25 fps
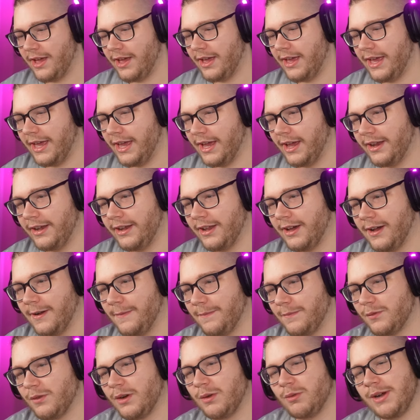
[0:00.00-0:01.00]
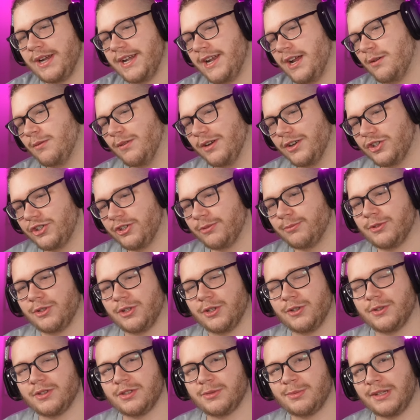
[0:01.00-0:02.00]
And for right now I'm wearing gym
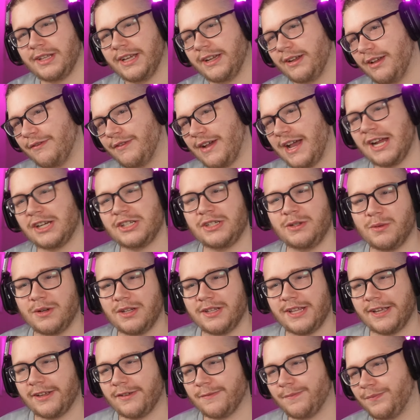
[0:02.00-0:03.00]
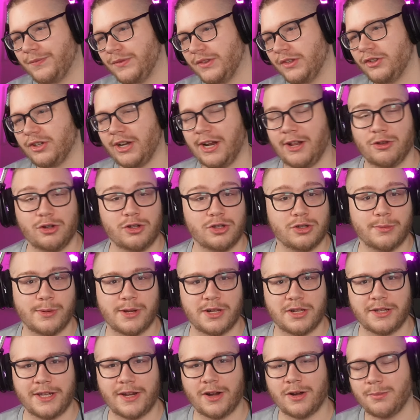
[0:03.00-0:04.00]
clothes, but like if I actually want to like try to look a little bit
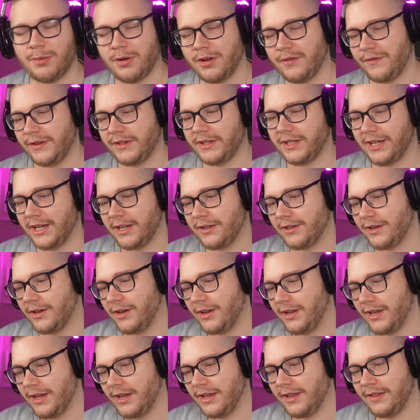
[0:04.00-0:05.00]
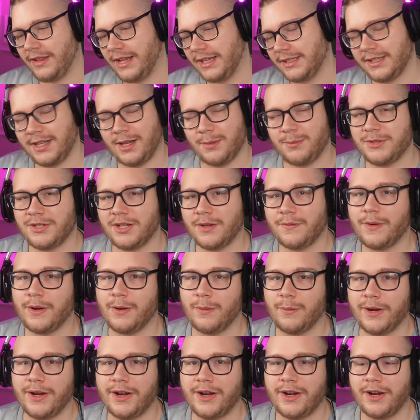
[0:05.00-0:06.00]
cleaner and put a fit together, that's the type of stuff I
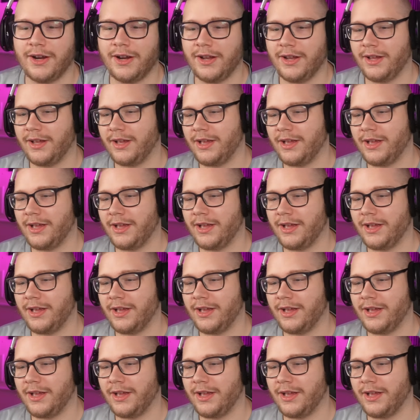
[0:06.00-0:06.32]
wear.